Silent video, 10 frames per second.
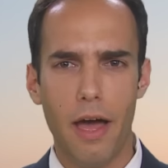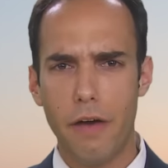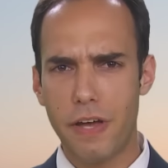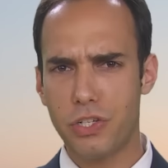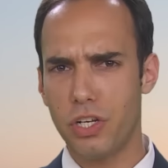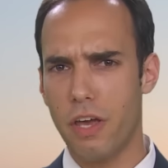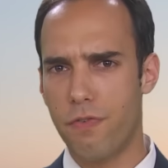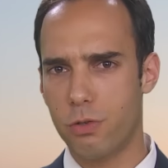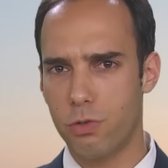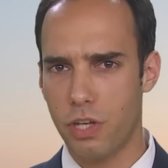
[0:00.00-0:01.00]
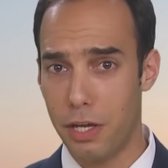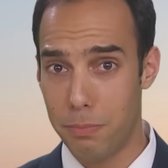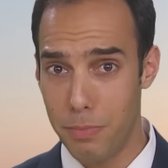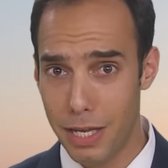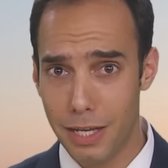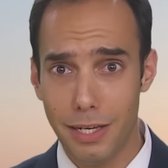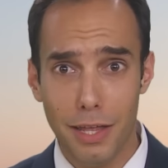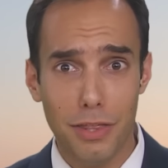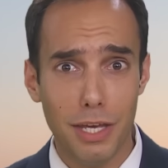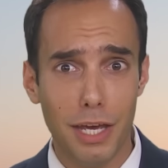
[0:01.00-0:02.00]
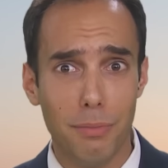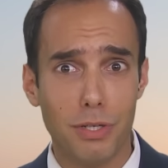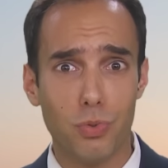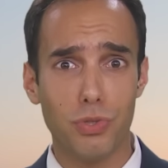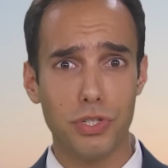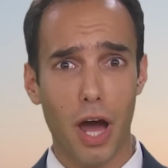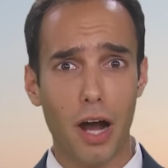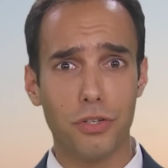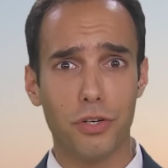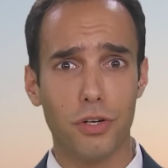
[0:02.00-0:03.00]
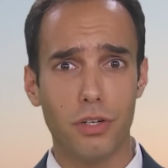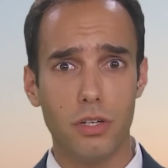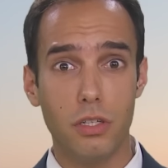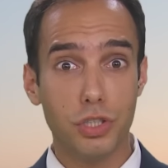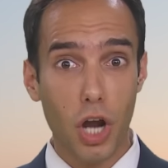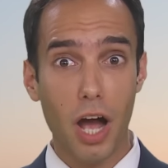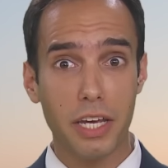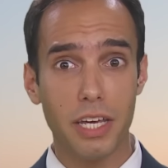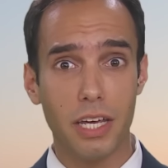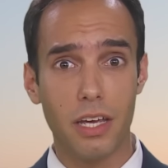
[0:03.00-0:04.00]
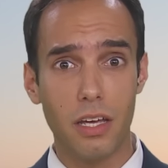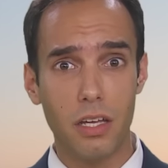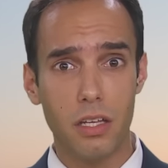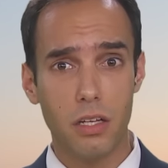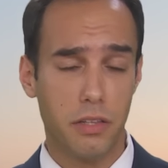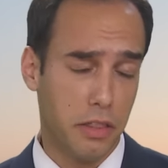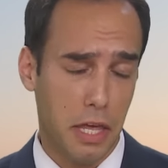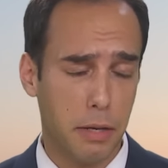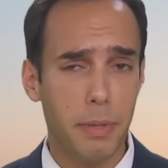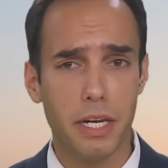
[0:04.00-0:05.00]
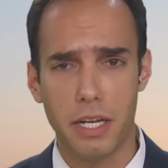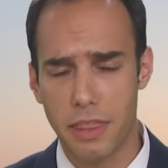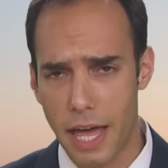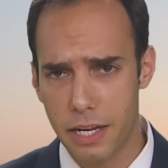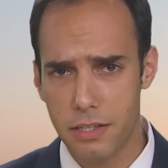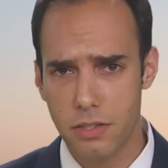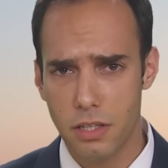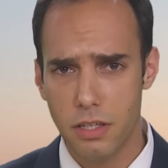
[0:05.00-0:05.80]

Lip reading: Eventually, officials admitted the image was doctored. Shocking! That they admitted it, that is.